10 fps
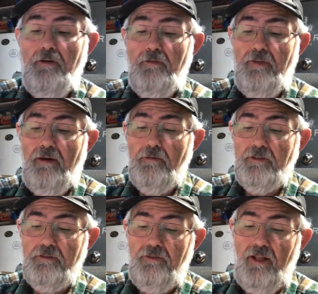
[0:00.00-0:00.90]
know if that
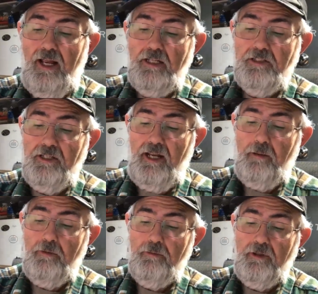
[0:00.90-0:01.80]
was a flash that
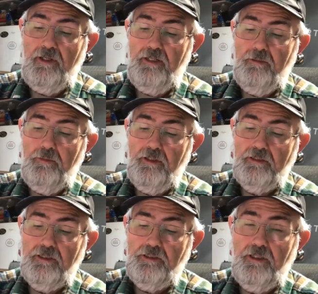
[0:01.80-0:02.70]
happened when it hit the
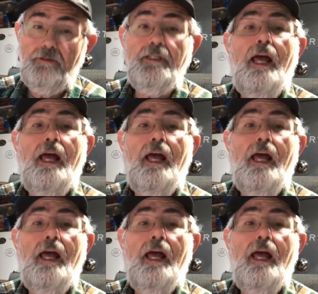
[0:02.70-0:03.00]
ballistic gel.